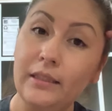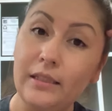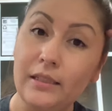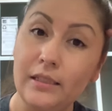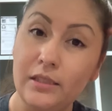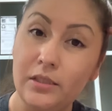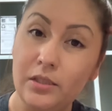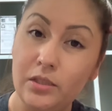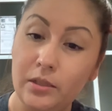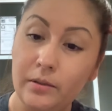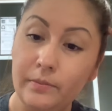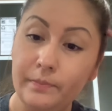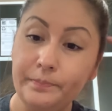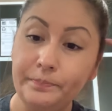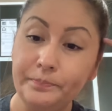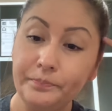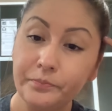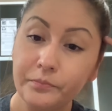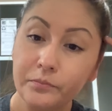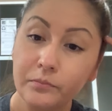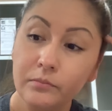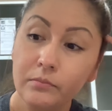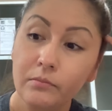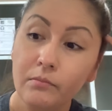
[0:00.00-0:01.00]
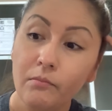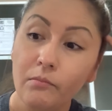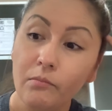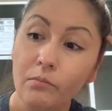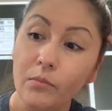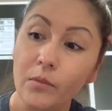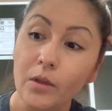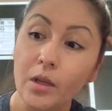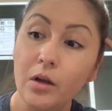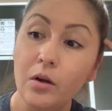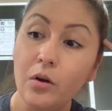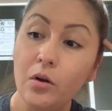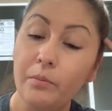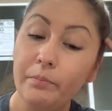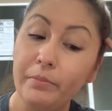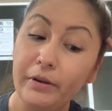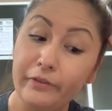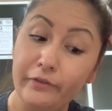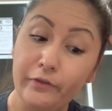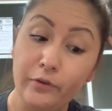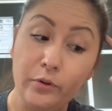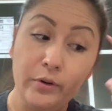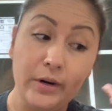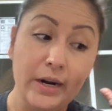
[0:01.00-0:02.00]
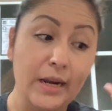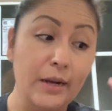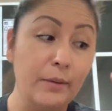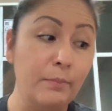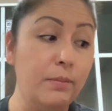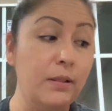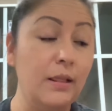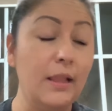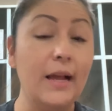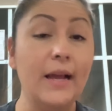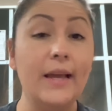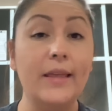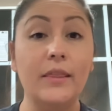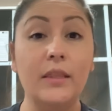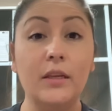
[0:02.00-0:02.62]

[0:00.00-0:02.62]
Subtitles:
this before I apply the